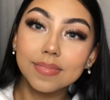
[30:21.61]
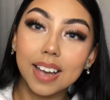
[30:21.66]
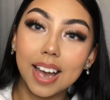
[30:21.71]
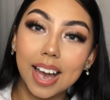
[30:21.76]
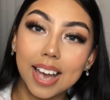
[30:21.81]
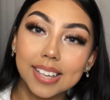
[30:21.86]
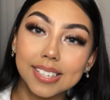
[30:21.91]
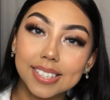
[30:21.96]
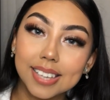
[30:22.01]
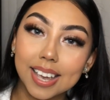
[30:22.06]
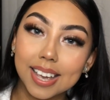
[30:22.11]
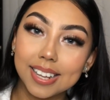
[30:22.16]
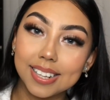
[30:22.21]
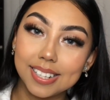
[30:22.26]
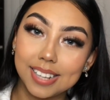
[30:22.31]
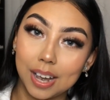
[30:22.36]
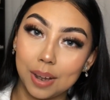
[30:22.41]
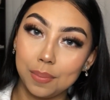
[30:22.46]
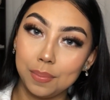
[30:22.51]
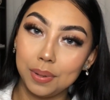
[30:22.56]
ask it
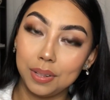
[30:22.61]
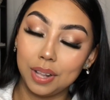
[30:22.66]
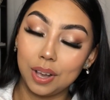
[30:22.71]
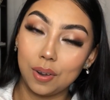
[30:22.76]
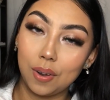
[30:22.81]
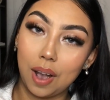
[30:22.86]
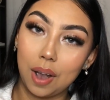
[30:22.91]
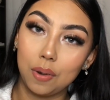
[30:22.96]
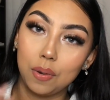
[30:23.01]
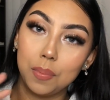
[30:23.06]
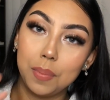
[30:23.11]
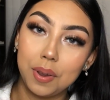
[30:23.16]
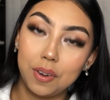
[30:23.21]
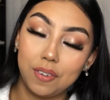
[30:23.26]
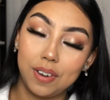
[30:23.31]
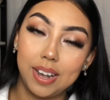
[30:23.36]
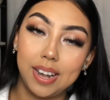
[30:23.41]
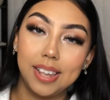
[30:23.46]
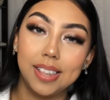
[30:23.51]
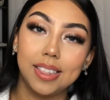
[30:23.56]
down below. I will be
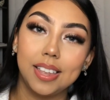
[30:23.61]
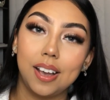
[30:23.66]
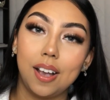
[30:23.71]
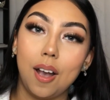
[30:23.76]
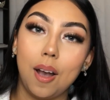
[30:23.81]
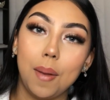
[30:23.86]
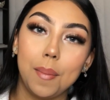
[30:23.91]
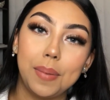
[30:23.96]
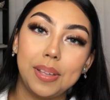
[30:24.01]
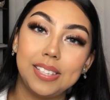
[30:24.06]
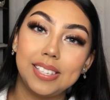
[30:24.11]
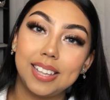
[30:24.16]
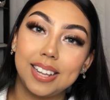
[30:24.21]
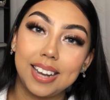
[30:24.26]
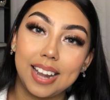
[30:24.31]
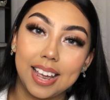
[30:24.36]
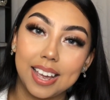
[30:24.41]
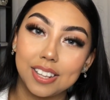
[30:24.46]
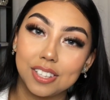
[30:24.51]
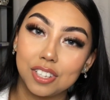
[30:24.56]
reading the comments
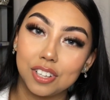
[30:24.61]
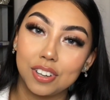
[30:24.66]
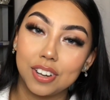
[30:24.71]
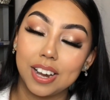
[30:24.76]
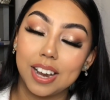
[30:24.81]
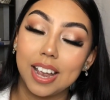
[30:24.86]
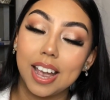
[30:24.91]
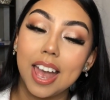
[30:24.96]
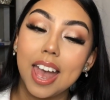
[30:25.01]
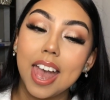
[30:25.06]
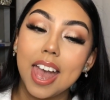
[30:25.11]
and answering.